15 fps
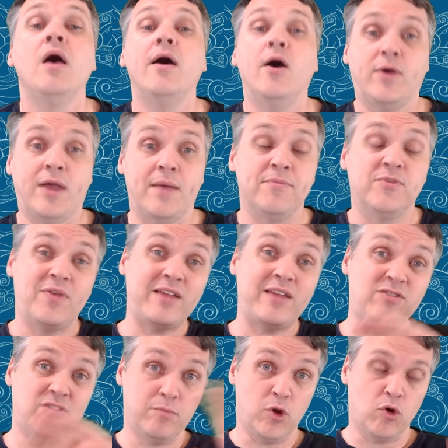Okay, so that's
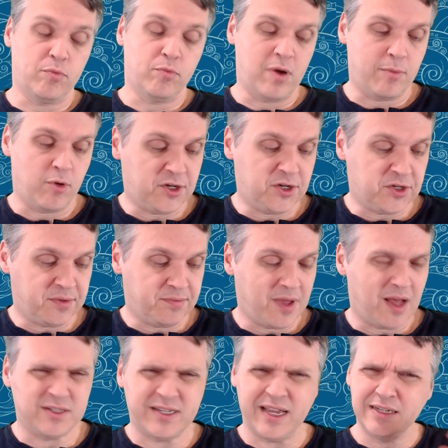the mural preparation.
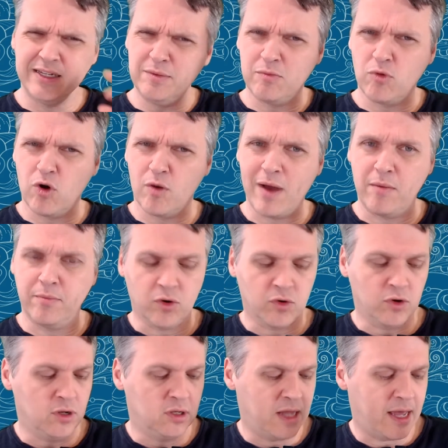I'll say a little bit more about
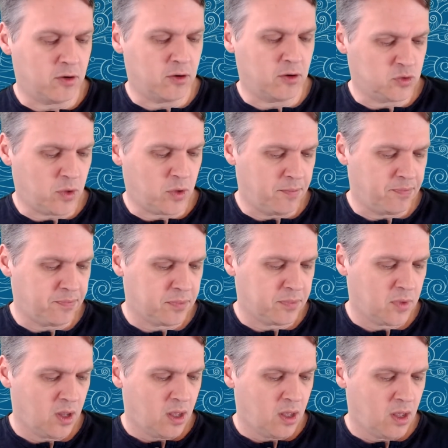mural later as well.
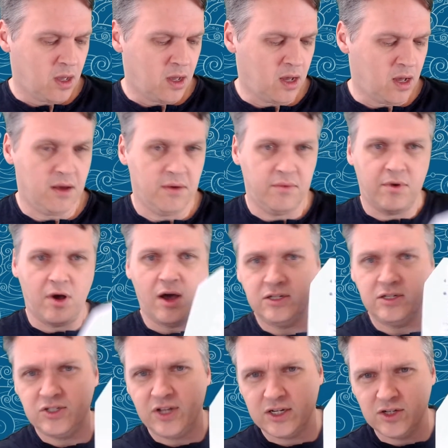On
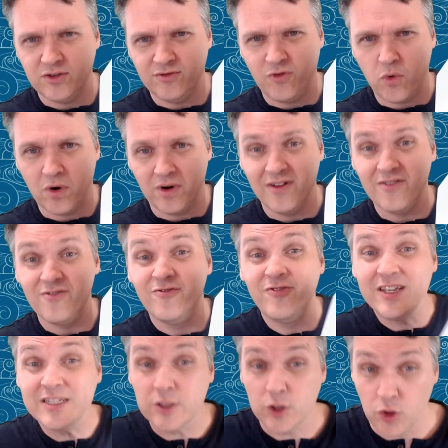to section 4,
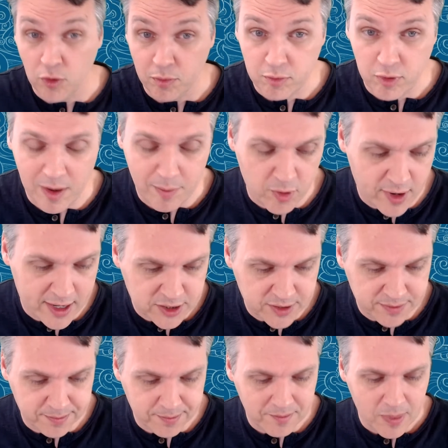physical
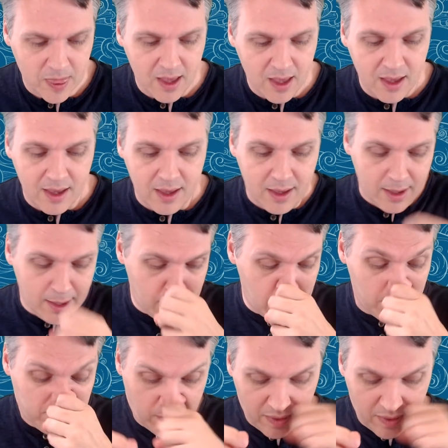preparation.
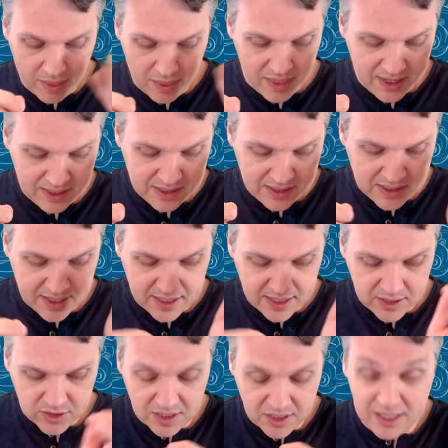
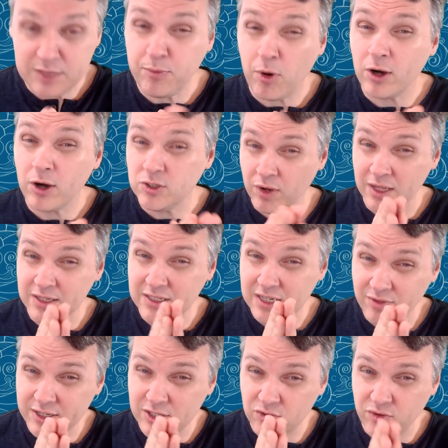This part's
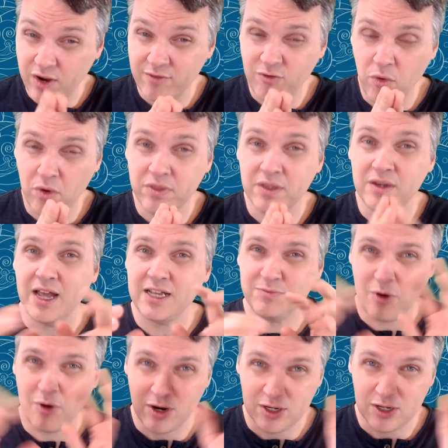relatively straightforward. The next
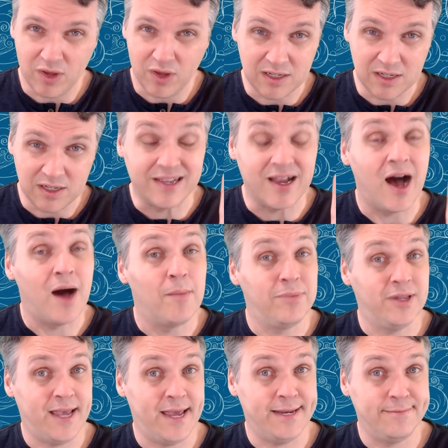part is relatively
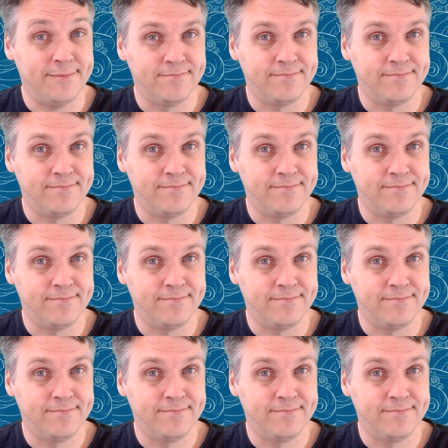complicated.